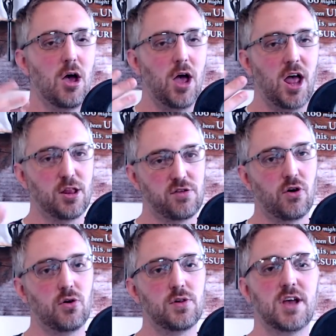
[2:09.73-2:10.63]
And
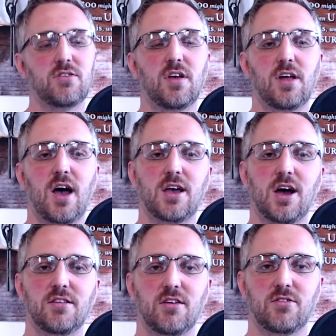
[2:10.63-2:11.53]
so Legacy
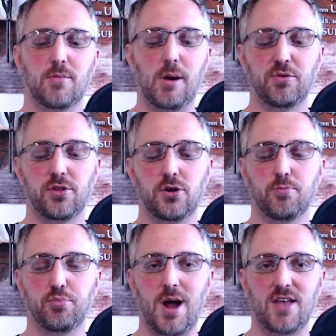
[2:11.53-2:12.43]
Icons has come up with a new
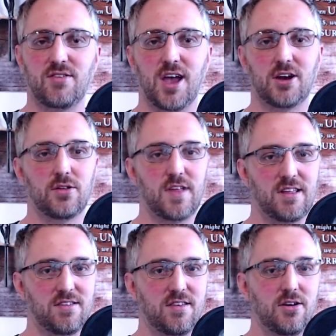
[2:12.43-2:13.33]
brass handle that
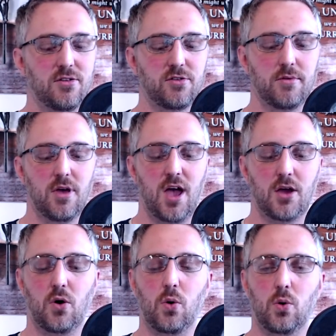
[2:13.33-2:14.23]
seals and
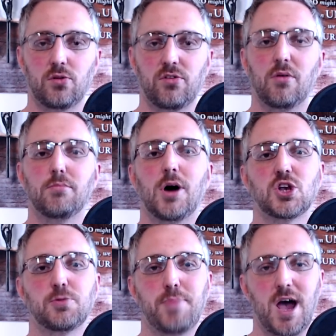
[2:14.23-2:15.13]
holds
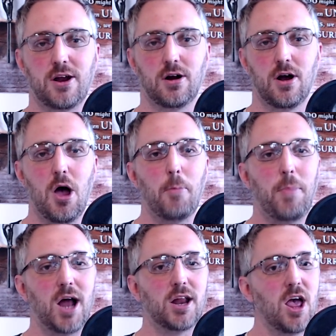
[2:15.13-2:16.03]
much better.
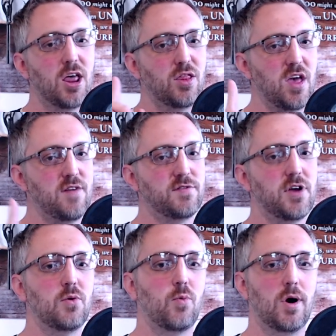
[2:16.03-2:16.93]
But they've
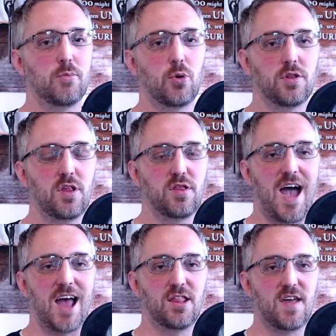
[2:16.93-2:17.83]
done one more than
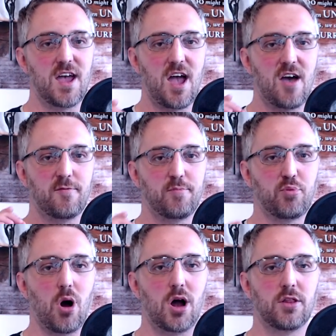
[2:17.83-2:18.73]
that. They have
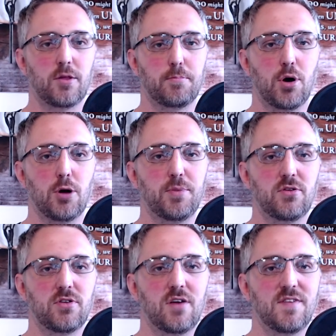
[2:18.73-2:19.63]
brought the purpose
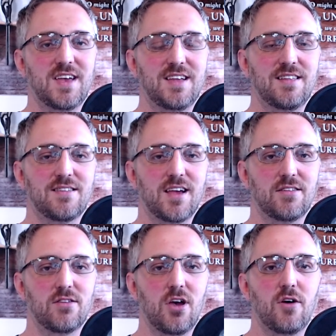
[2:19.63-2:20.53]
of
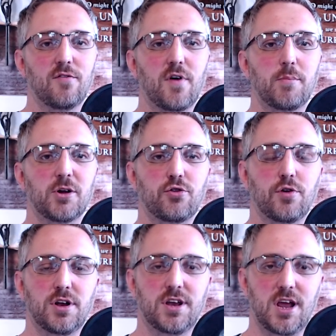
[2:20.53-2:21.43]
incense from a
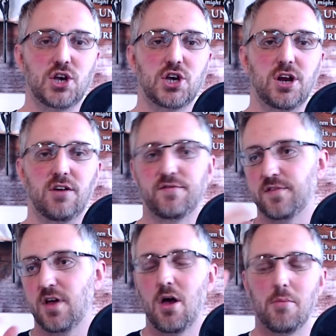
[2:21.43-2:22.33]
tradition of
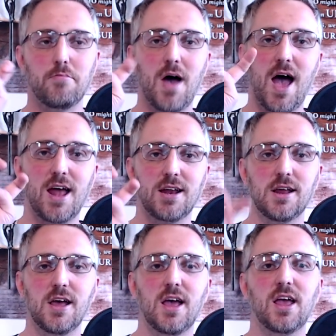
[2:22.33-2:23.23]
men
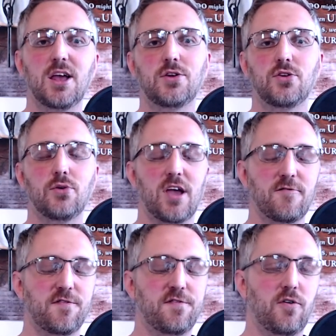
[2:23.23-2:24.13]
into a
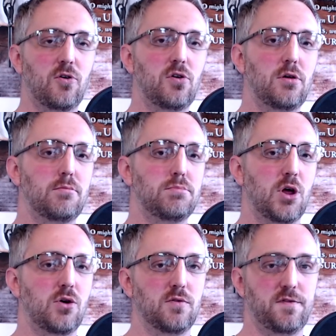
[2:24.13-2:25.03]

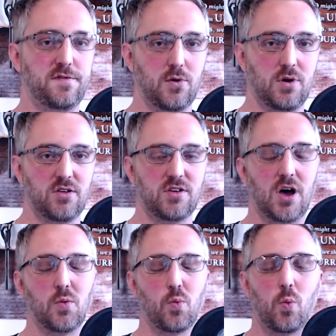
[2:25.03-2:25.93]
full-blown focus
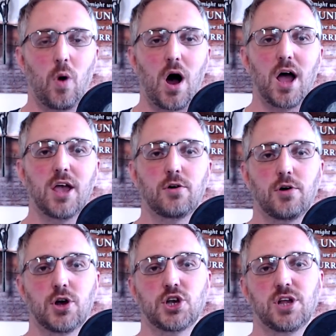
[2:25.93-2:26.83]
on why
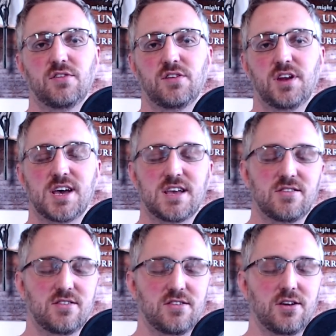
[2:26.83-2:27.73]
Christians today
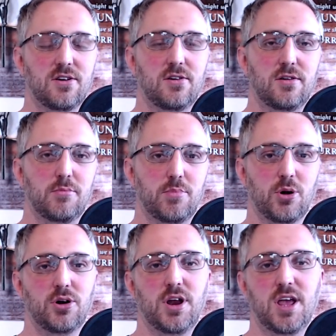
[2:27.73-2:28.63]
still
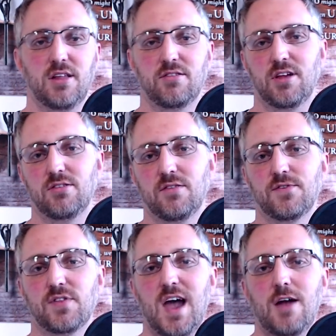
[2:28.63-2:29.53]
burn incense. And for
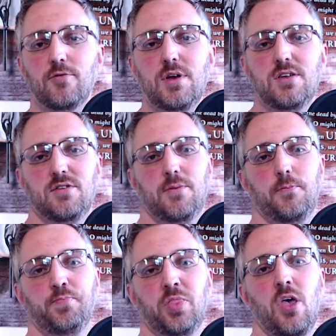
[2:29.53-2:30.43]
that reason,
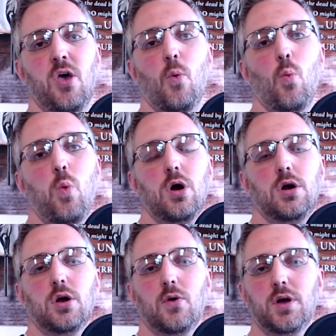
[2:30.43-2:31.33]
we're
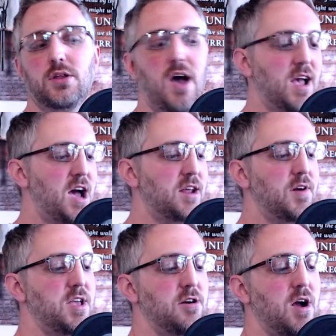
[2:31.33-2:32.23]
going to... I got it
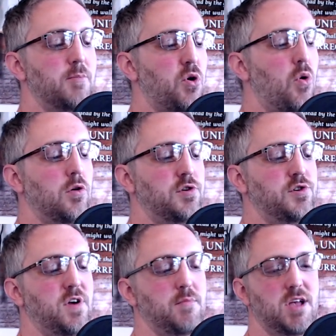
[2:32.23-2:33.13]
right here. I'm
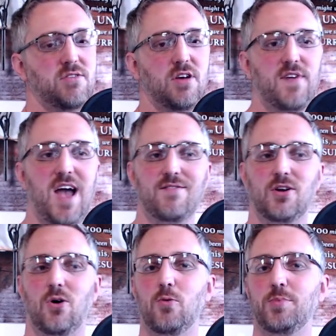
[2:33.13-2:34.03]
torturing myself. I haven't
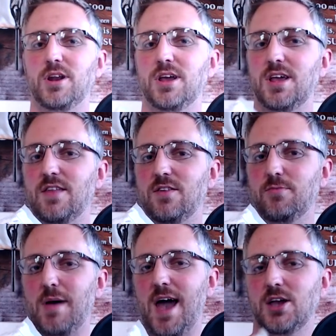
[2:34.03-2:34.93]
opened it yet, this
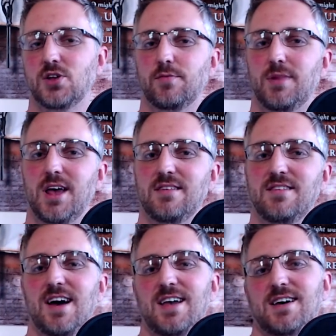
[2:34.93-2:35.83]
package from Legacy
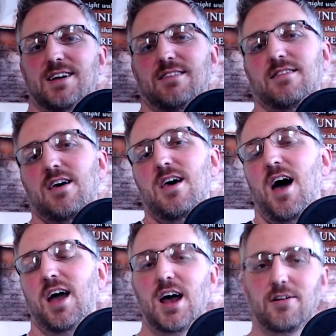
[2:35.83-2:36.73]
Icons.
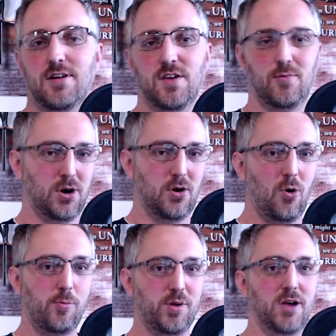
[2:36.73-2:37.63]
I got it right there. We're going to
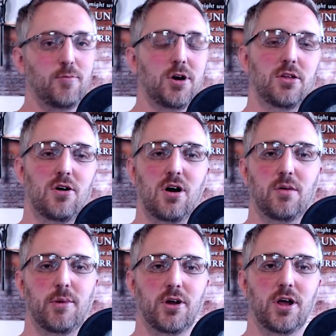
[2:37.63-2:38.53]
open it, and we're going to talk
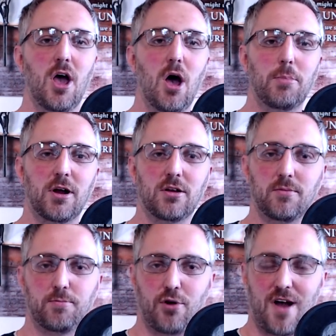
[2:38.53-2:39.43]
about it. But to
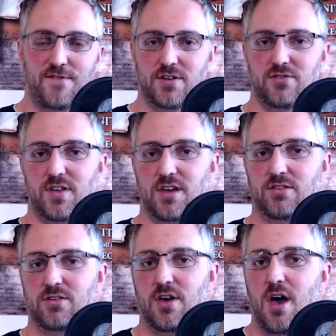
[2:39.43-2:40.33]
preface
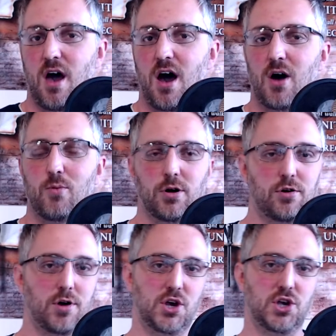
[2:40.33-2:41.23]
this, uh, we're
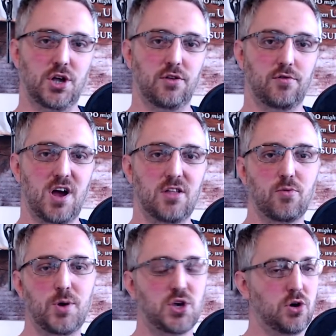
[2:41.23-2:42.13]
Christians, right? So
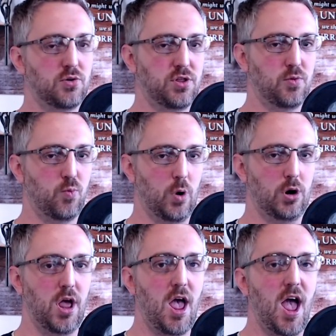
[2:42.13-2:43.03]
we should go to the
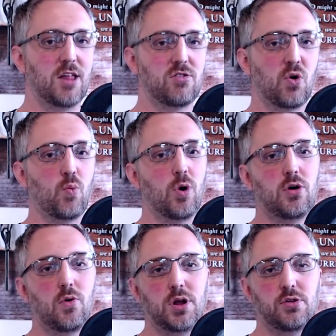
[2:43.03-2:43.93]
Word. And so we're
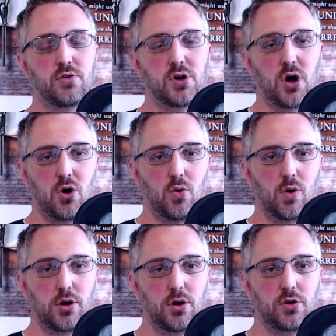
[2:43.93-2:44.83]
going to go
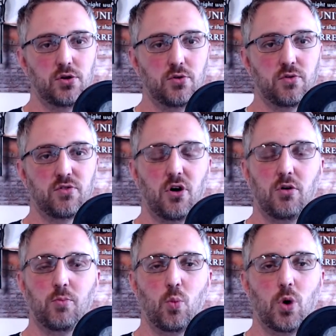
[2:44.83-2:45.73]
to
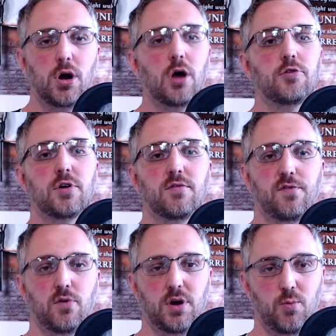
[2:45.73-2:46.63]
Psalm one
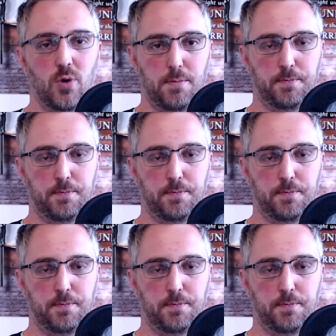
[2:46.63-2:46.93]
forty-one,